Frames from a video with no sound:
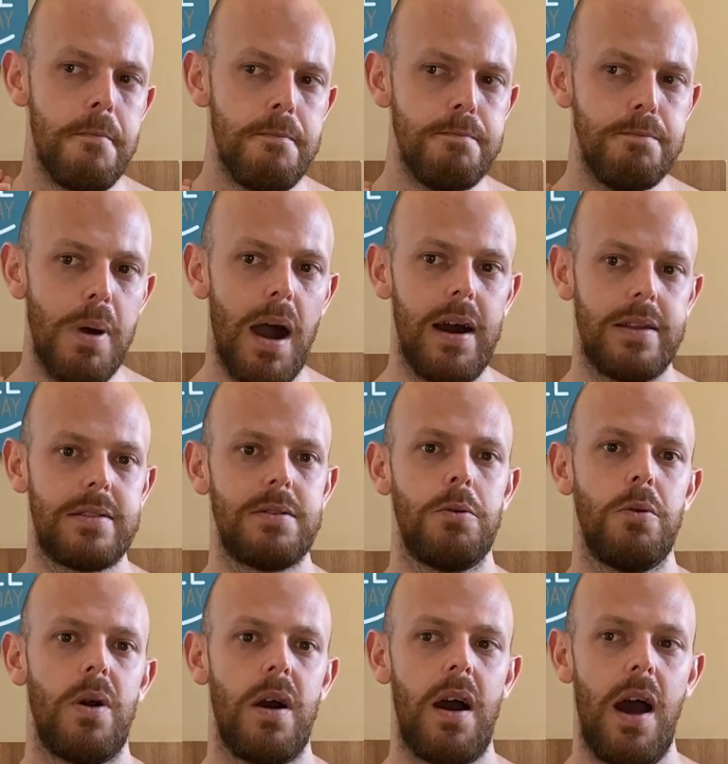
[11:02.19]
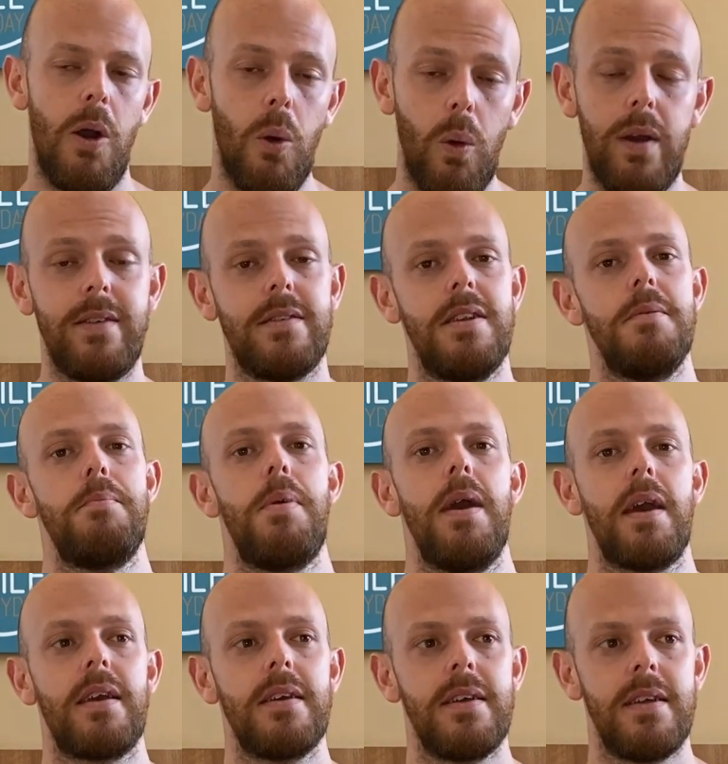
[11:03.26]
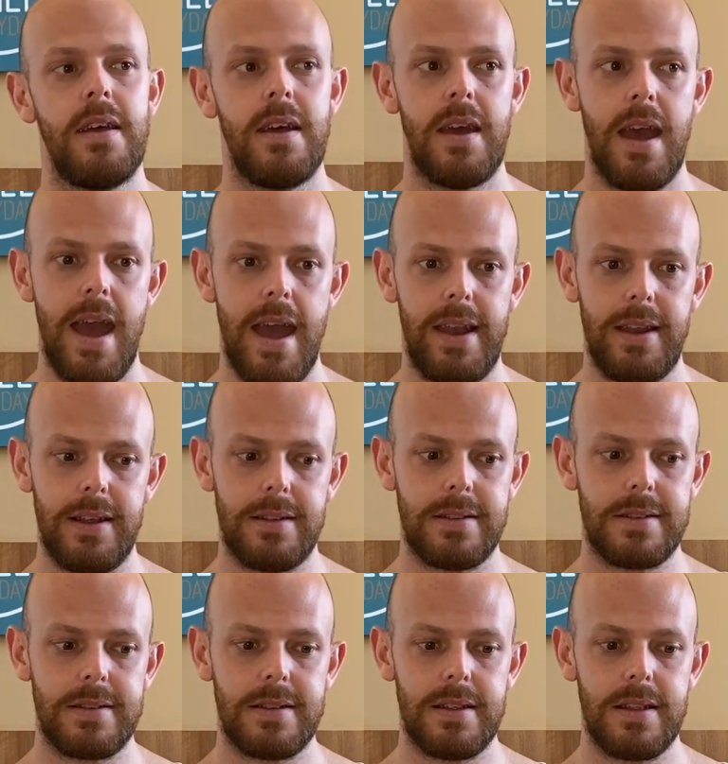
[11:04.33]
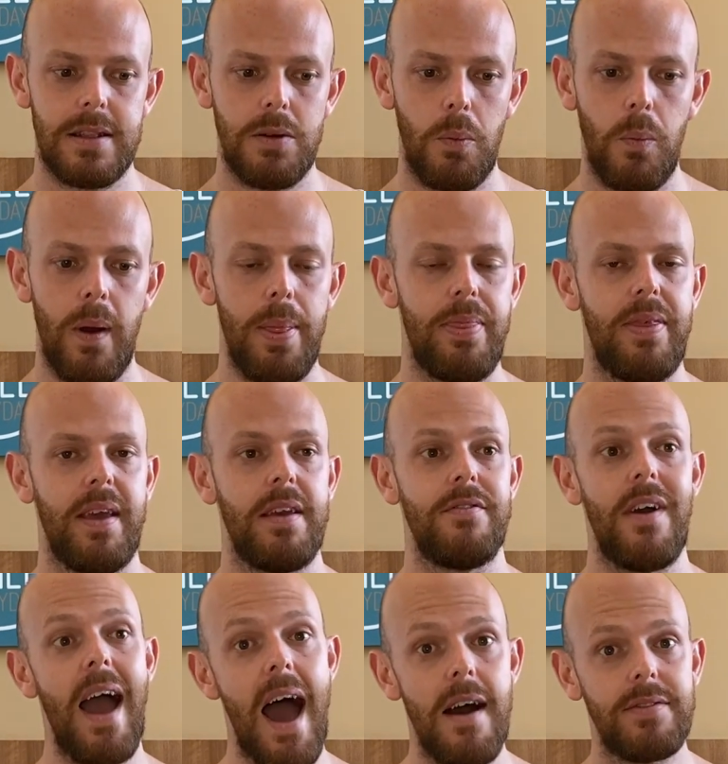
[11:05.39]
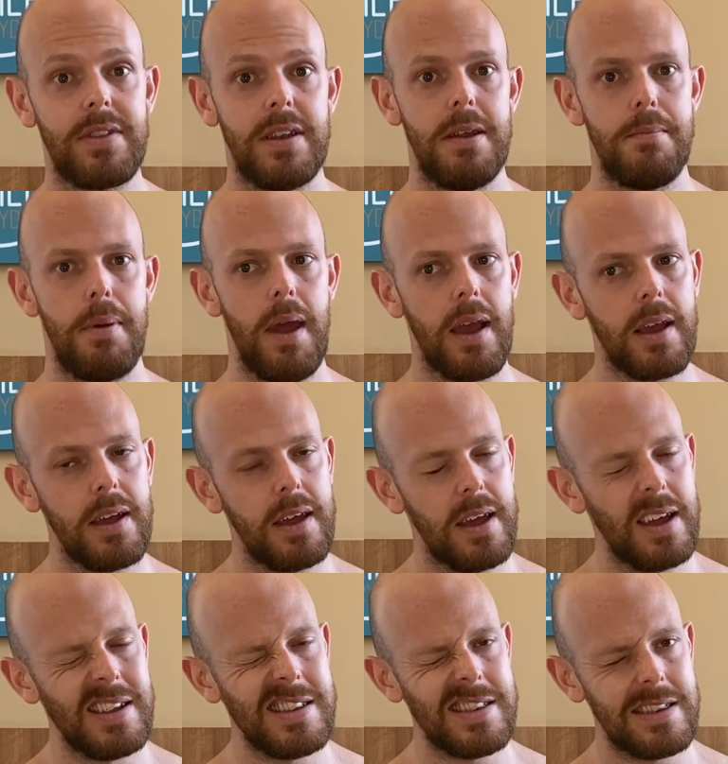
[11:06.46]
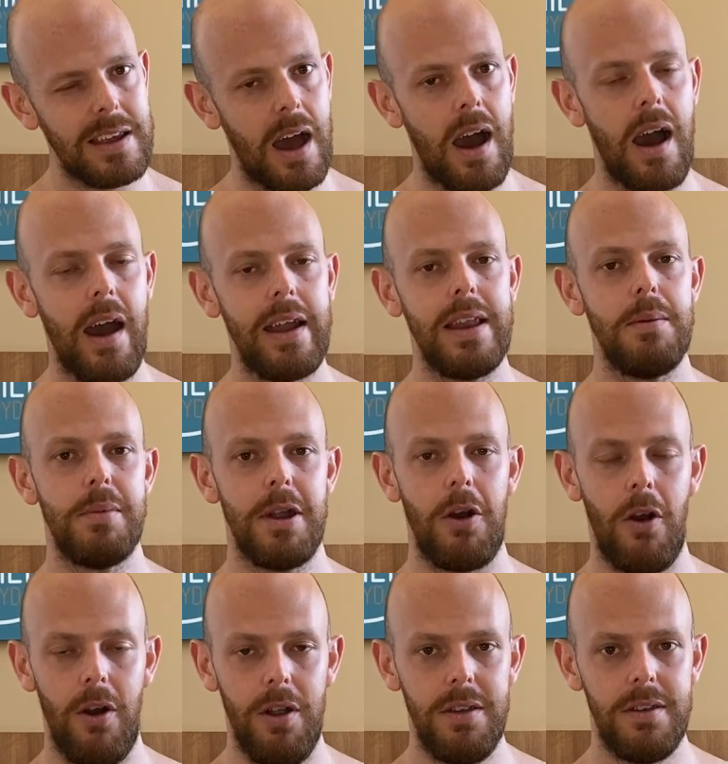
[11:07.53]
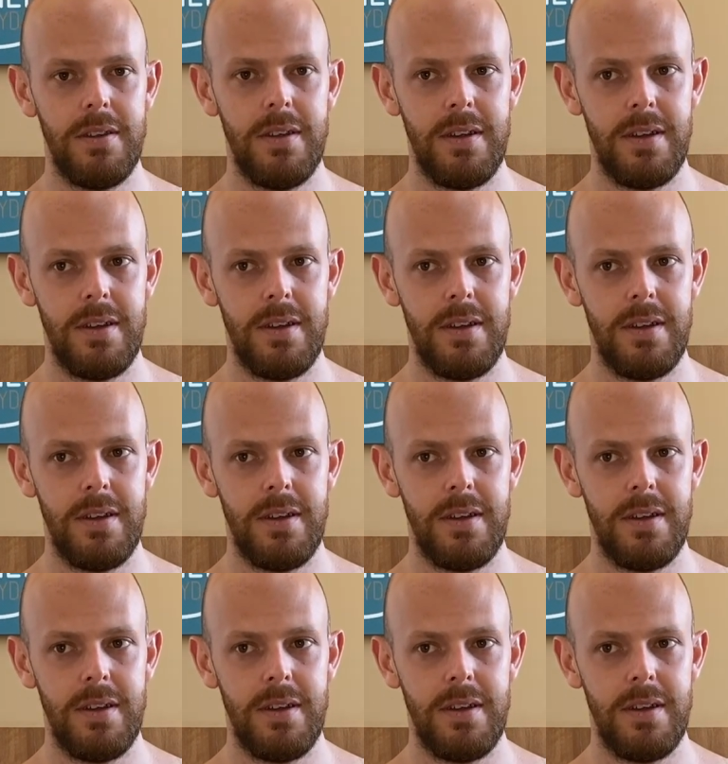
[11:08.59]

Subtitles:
but I always nitpick, and it's the one thing, if I have to nitpick, tiny bit hot